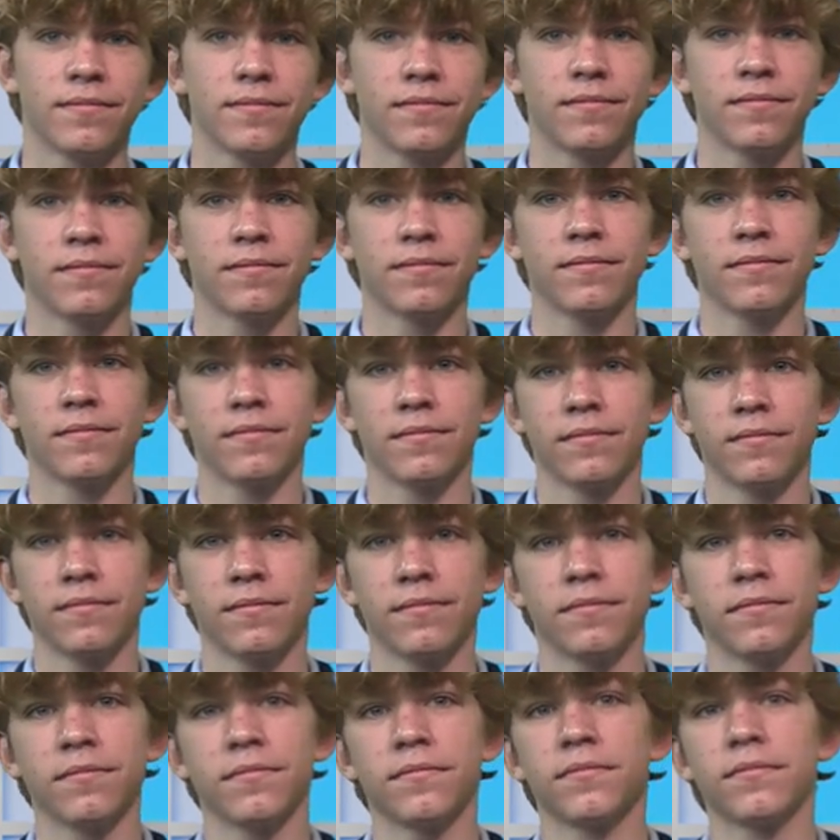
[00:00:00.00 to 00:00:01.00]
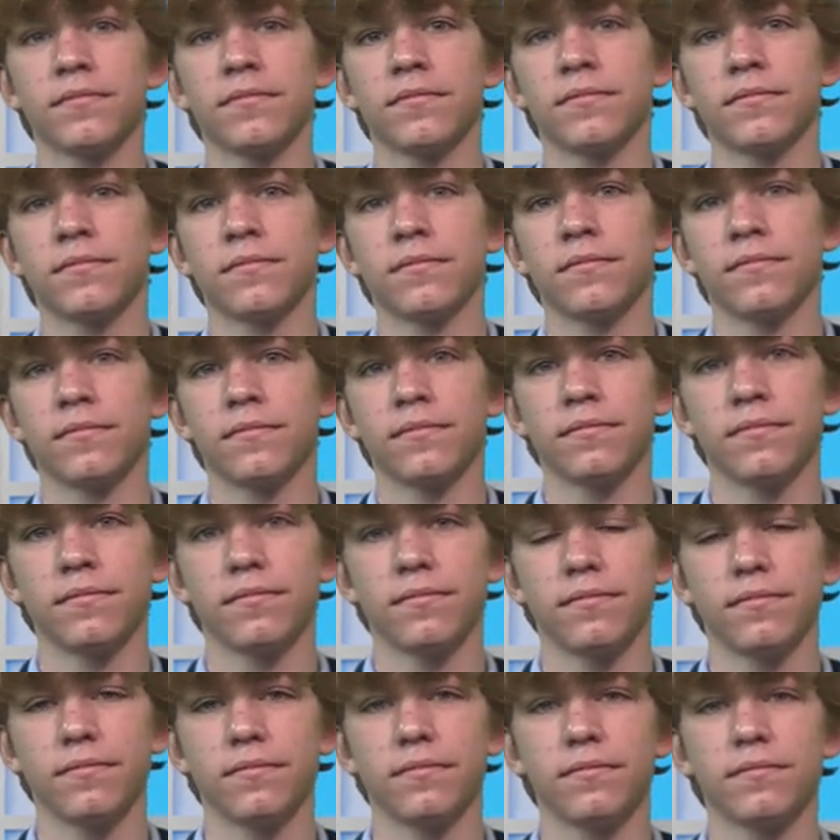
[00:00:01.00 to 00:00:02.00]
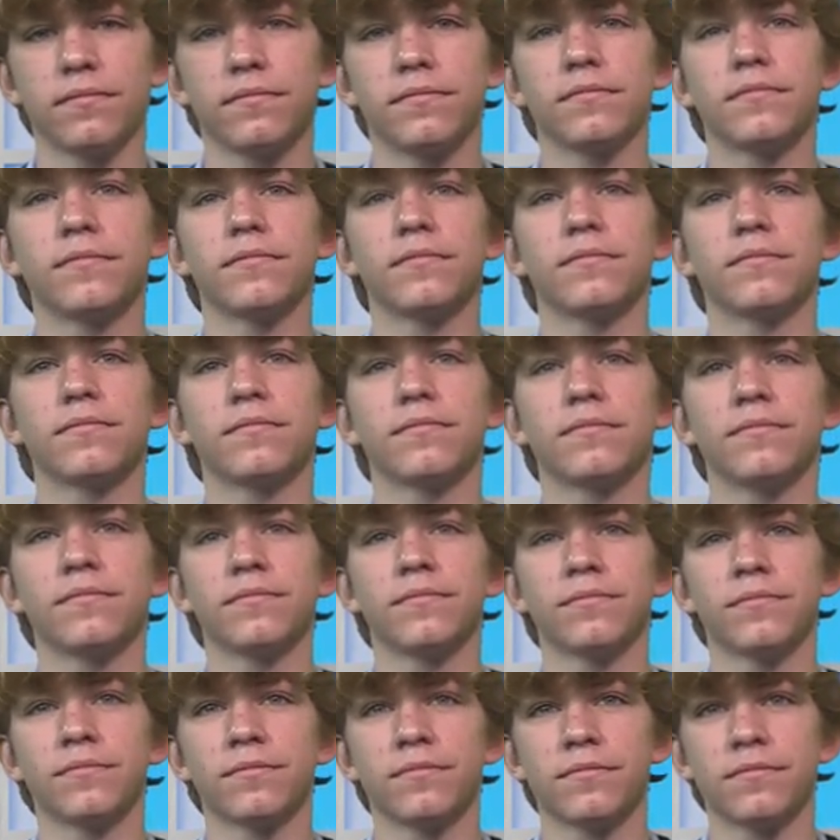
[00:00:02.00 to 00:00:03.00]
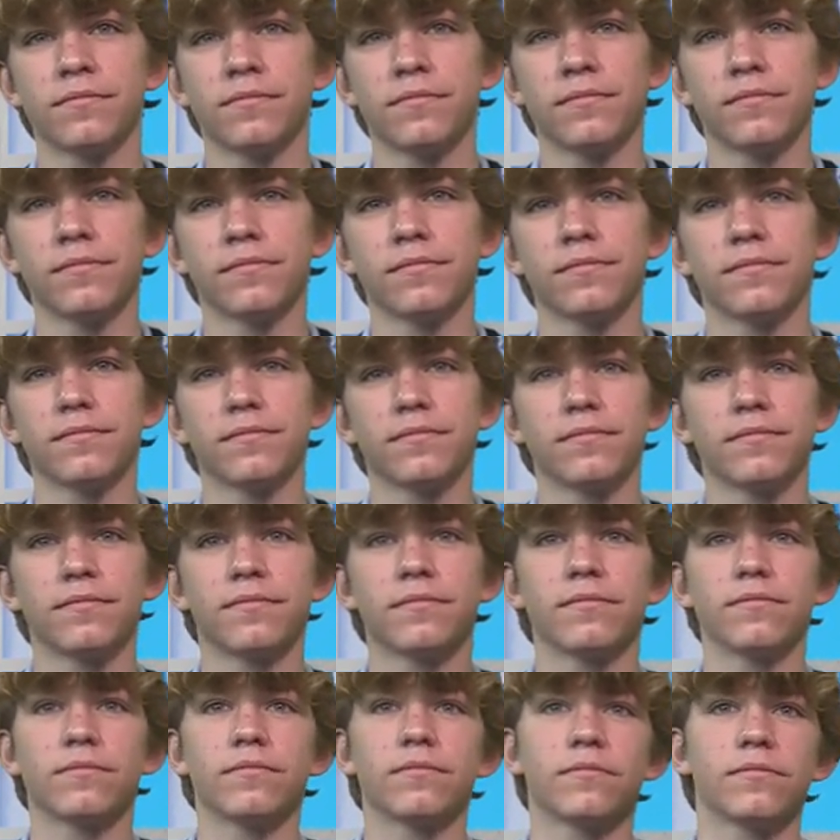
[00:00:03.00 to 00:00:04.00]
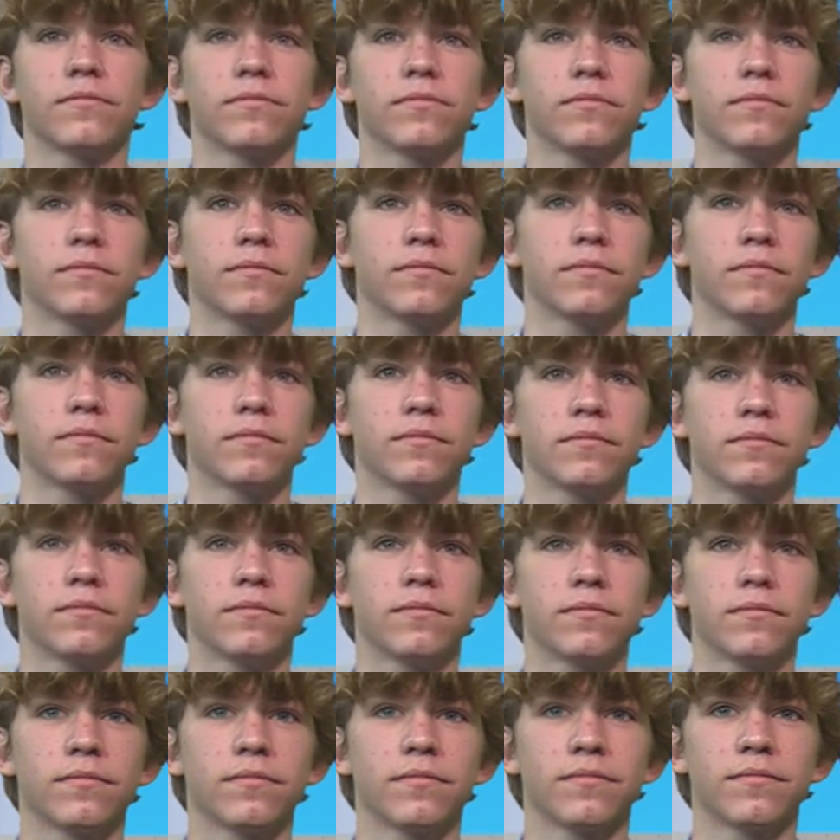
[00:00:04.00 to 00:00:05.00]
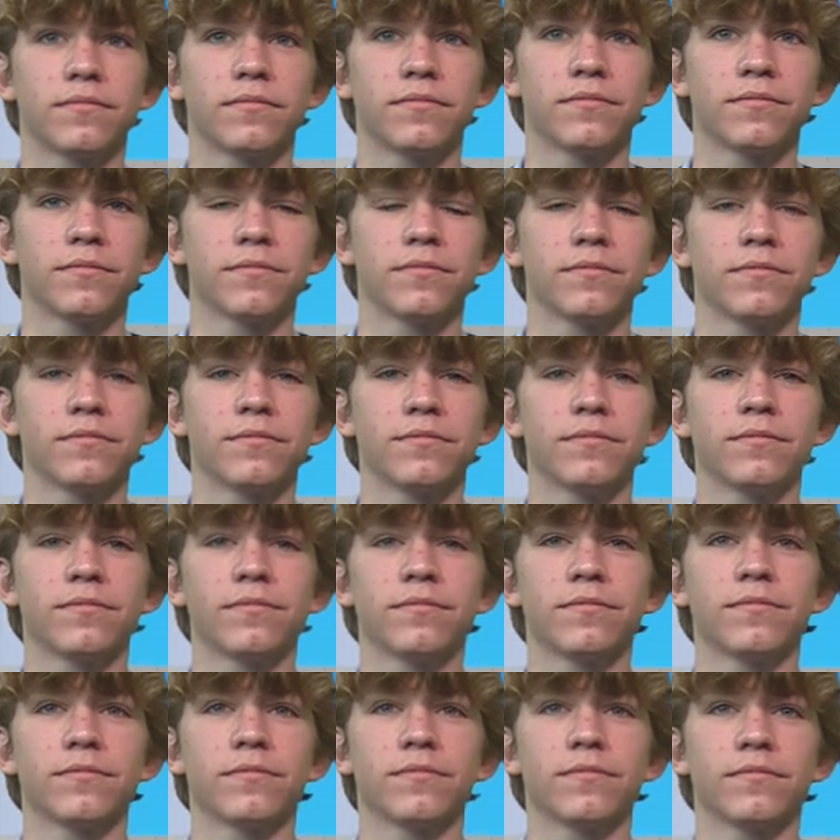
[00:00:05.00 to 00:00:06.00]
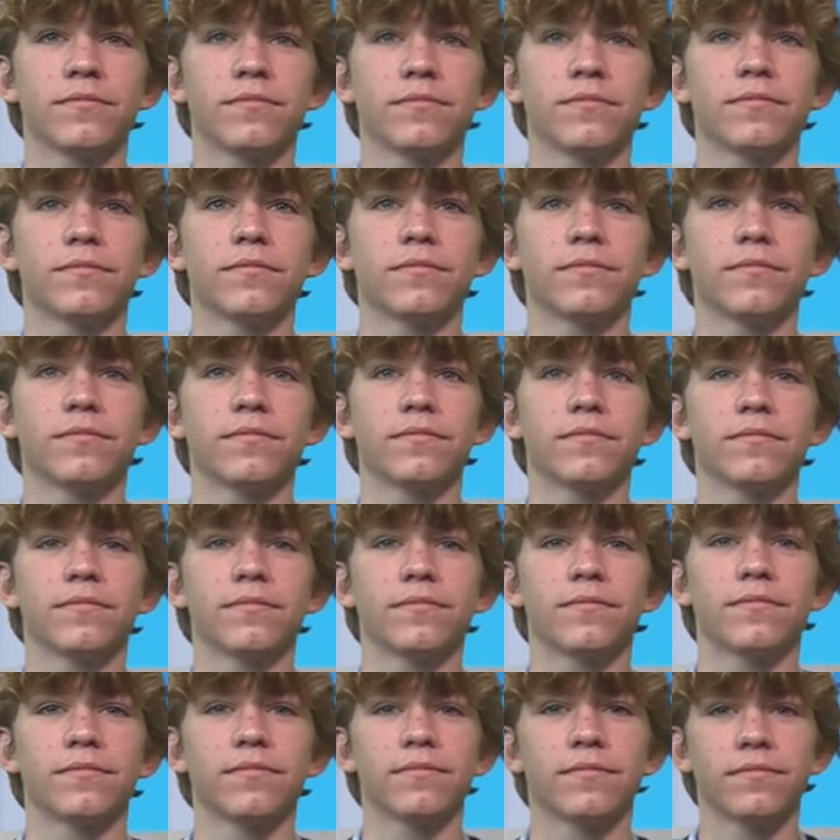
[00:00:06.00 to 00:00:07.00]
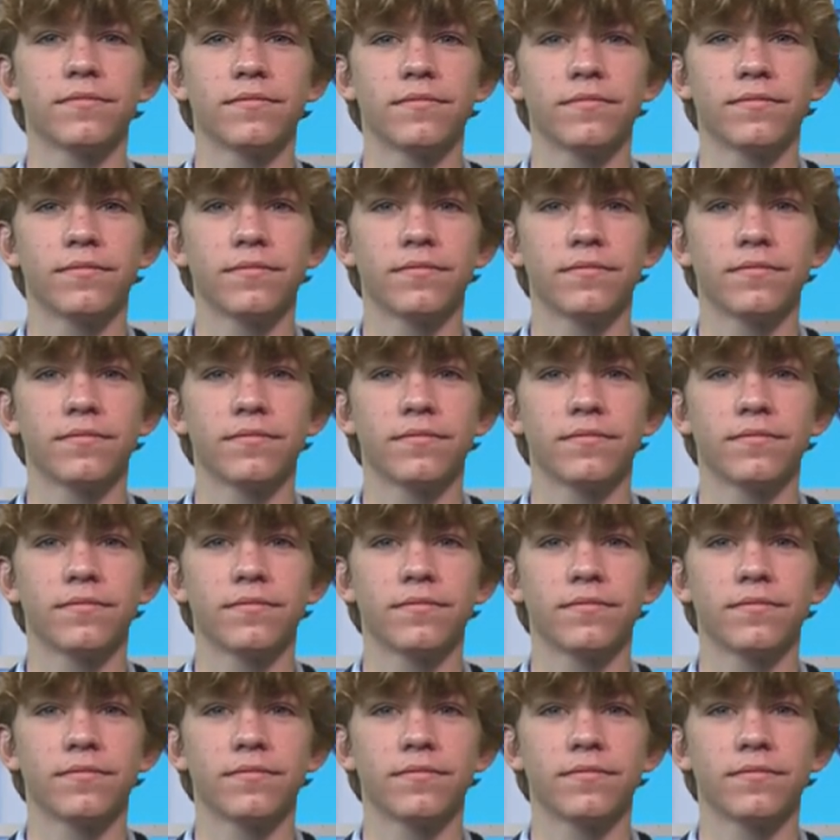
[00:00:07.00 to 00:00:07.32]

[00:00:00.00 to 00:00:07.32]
(silent)